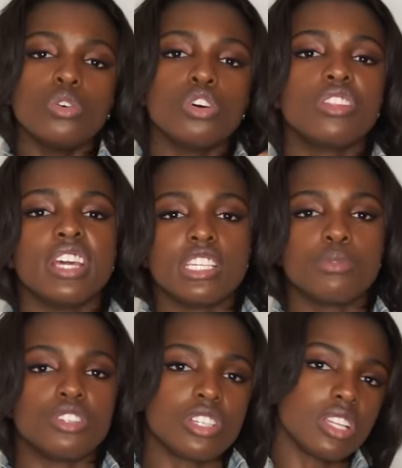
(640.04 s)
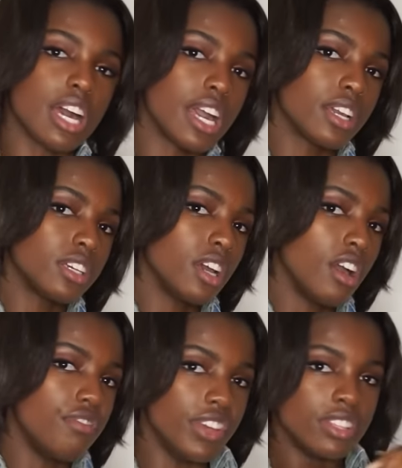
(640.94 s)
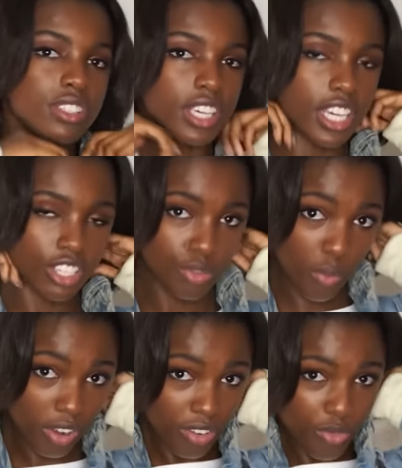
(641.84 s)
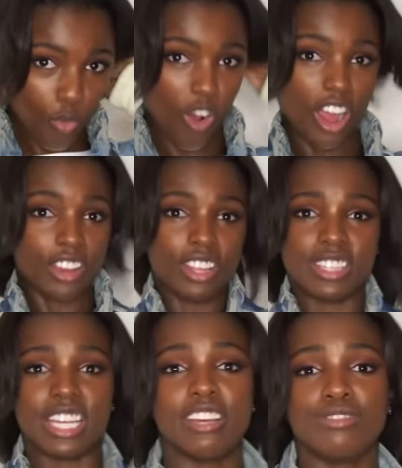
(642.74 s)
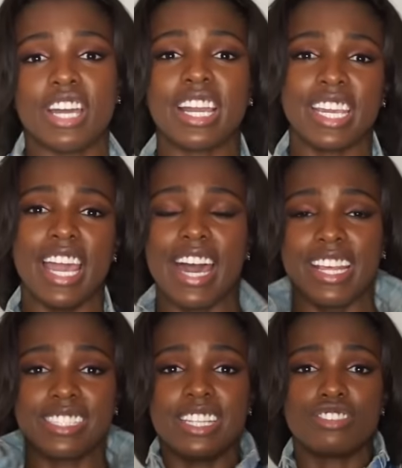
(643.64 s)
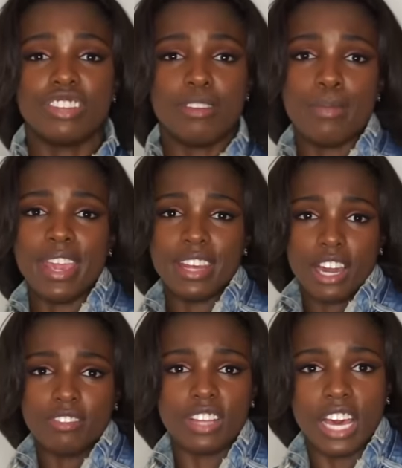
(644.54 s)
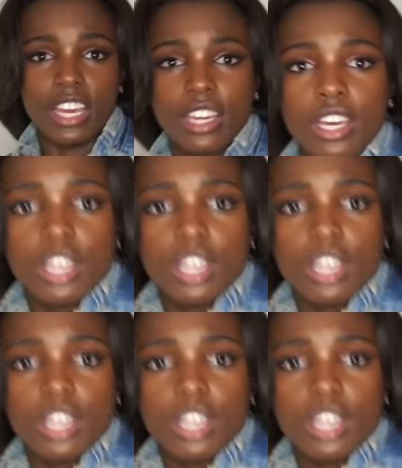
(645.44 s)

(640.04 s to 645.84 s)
or this which is like a vintage one of one denim jacket and it's literally made out of like